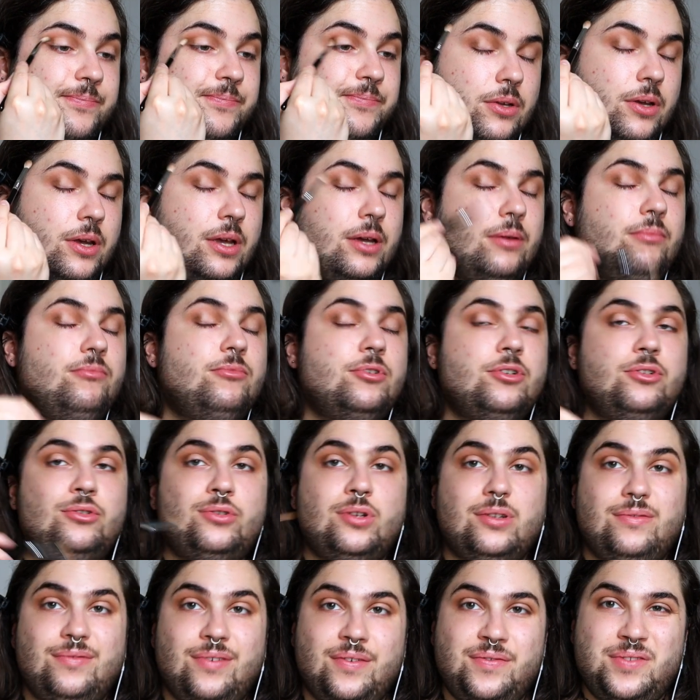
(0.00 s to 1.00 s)
But yeah,
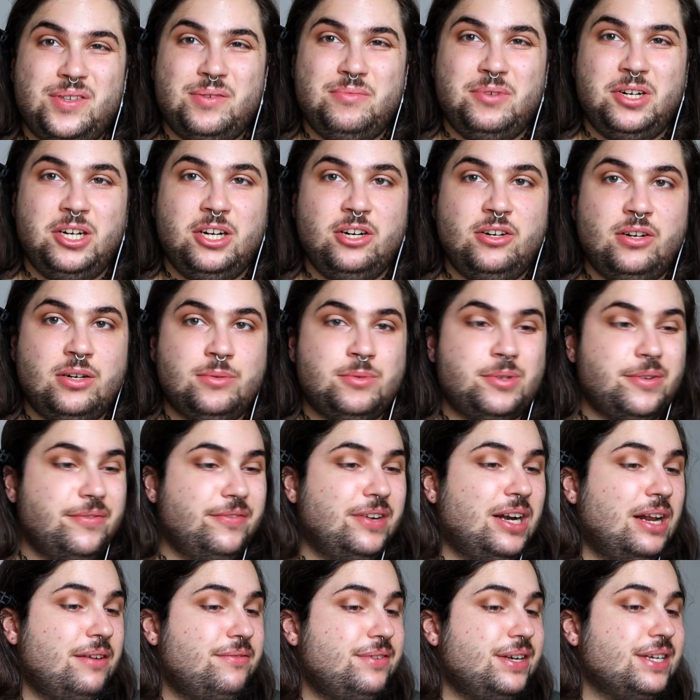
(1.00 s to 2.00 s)
150 milligrams of
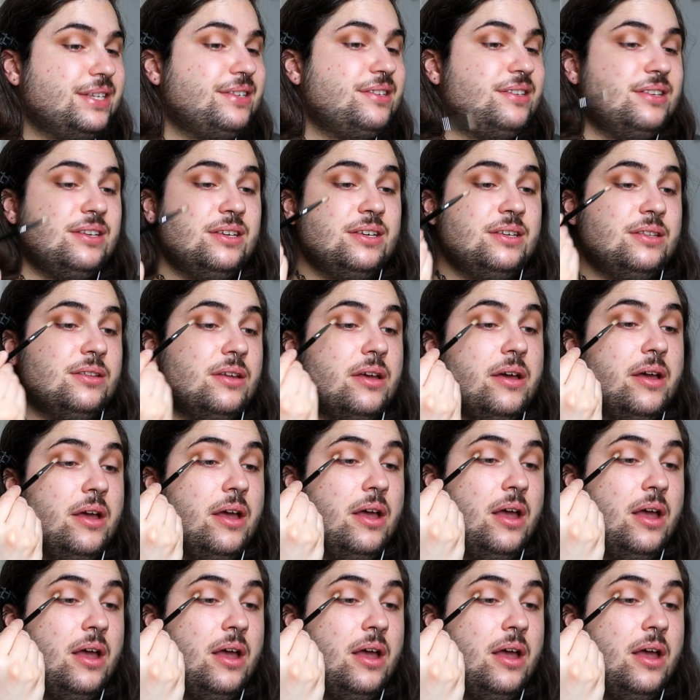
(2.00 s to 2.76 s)
venlafaxine,